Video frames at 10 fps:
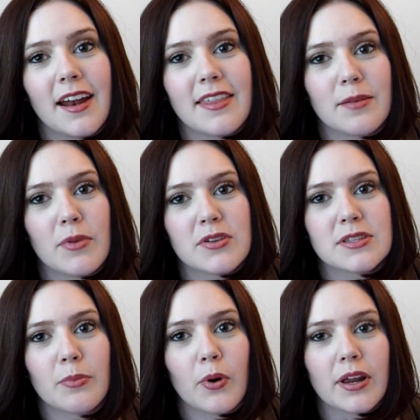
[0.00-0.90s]
I think
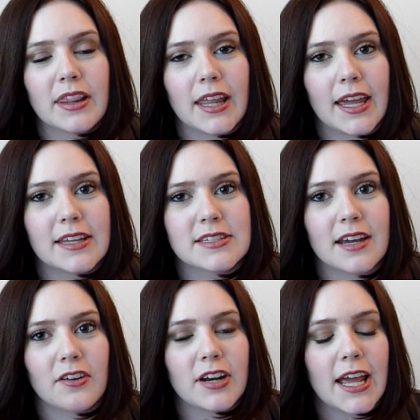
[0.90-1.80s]
most importantly,
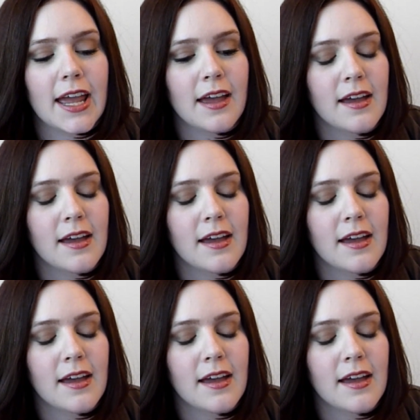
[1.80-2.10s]
integrity.